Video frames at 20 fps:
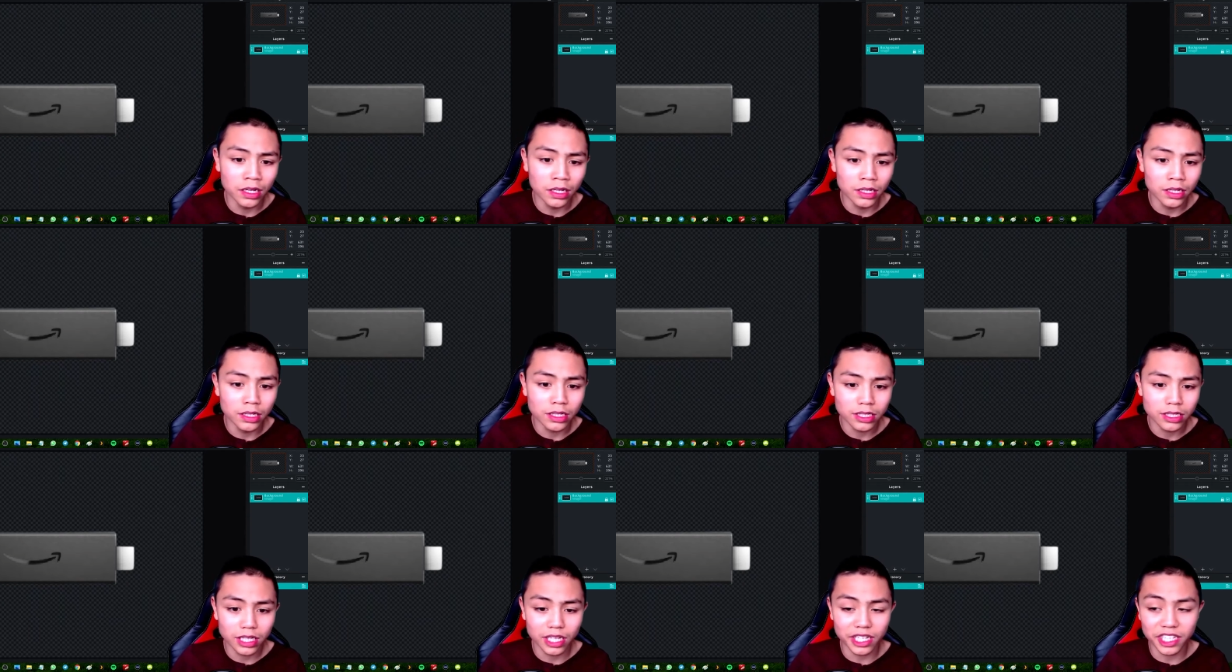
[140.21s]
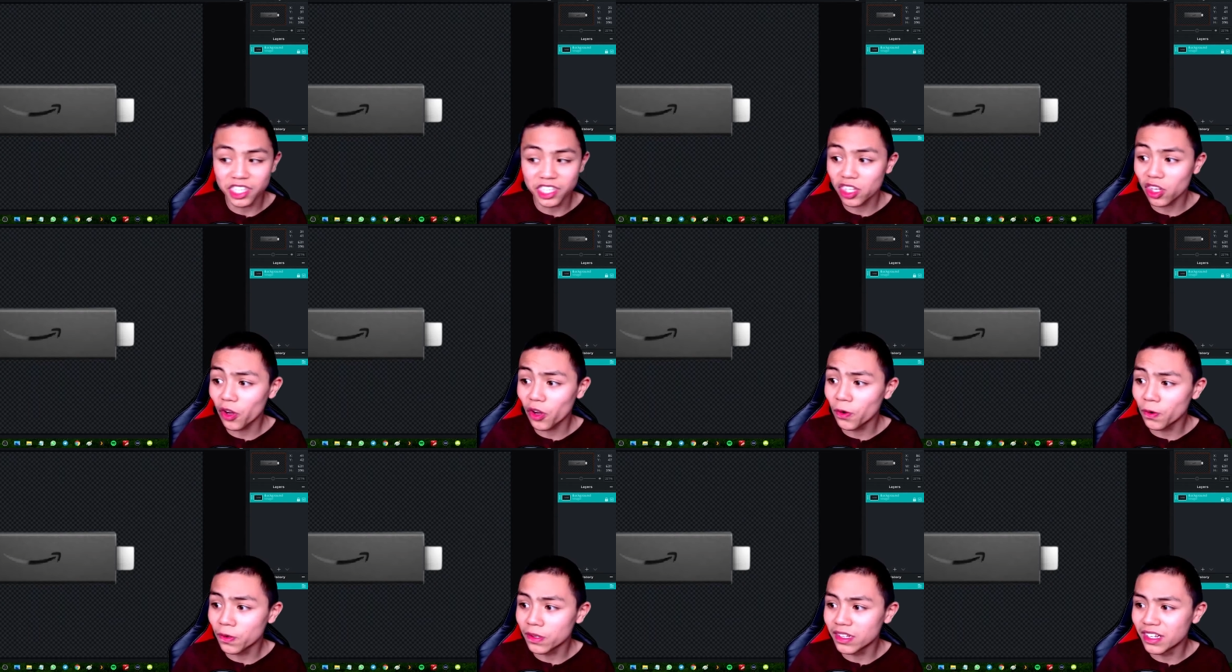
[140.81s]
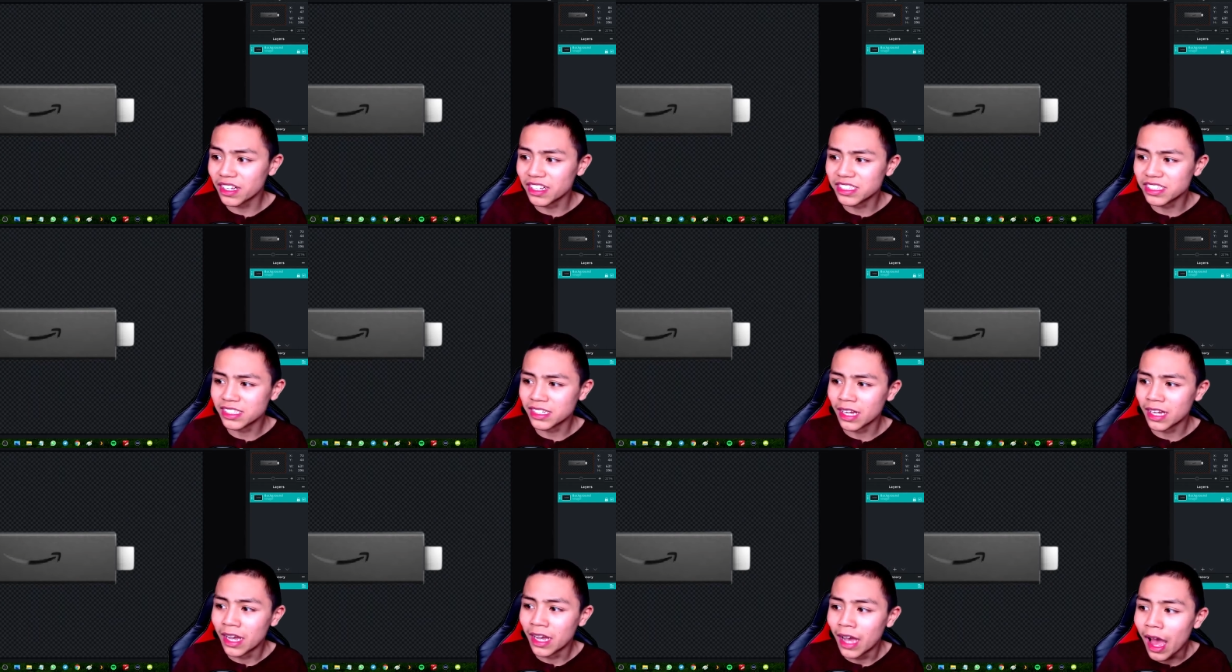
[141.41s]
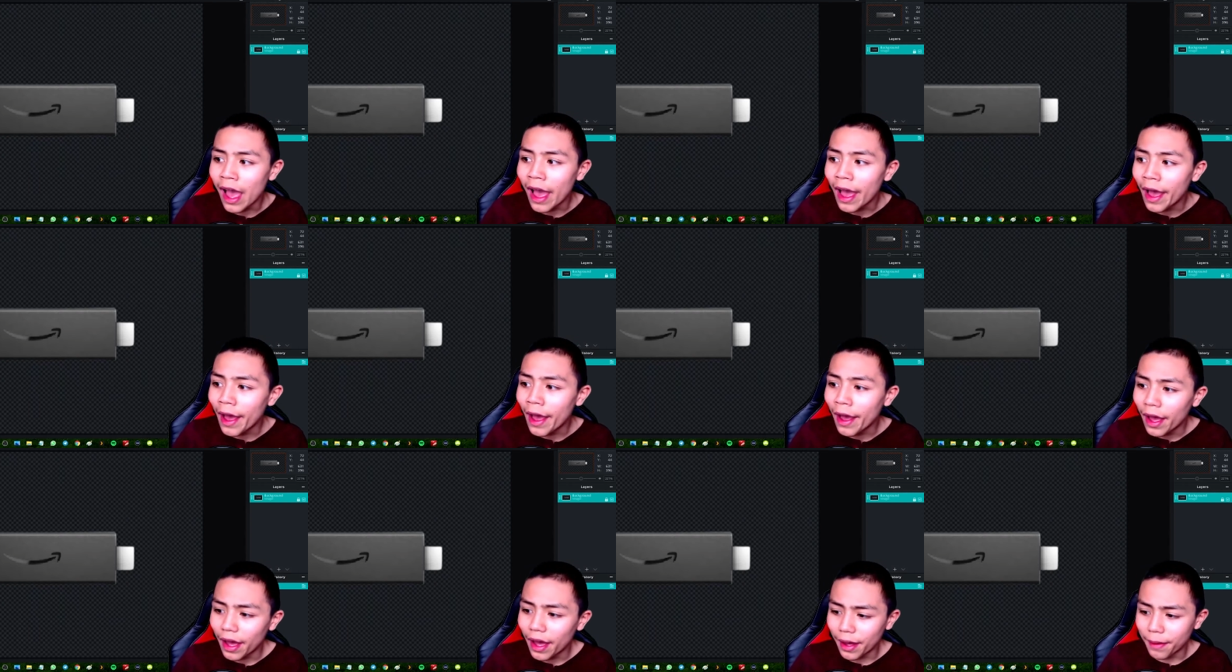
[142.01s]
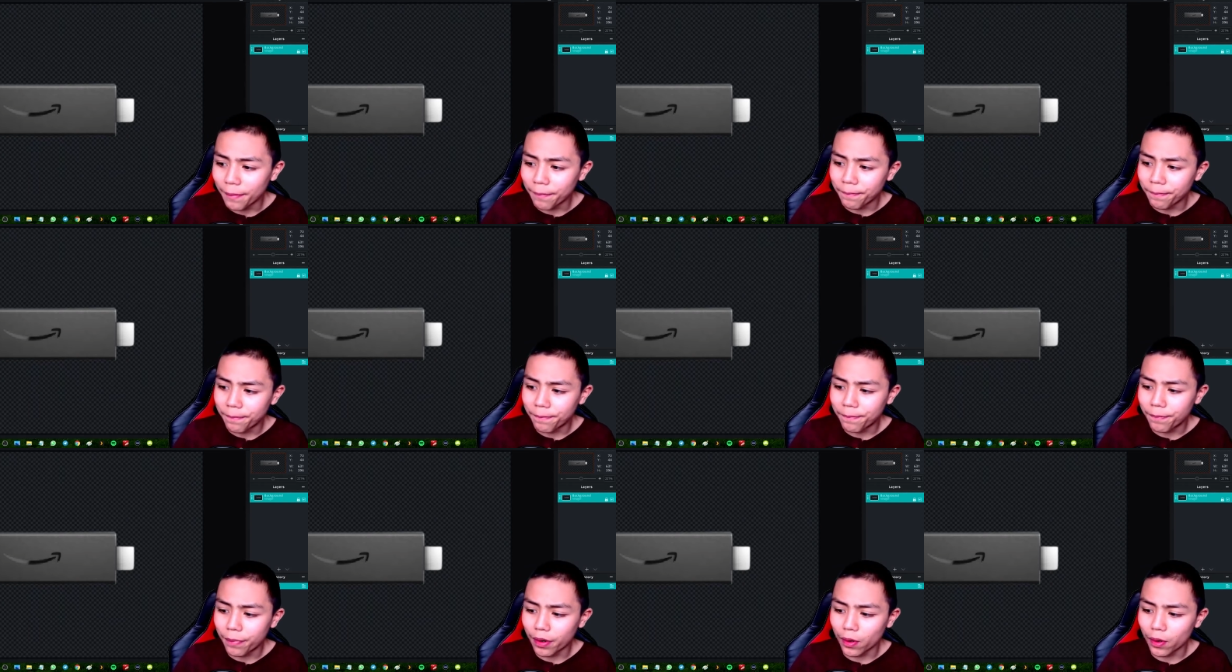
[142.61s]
to do this. Um, but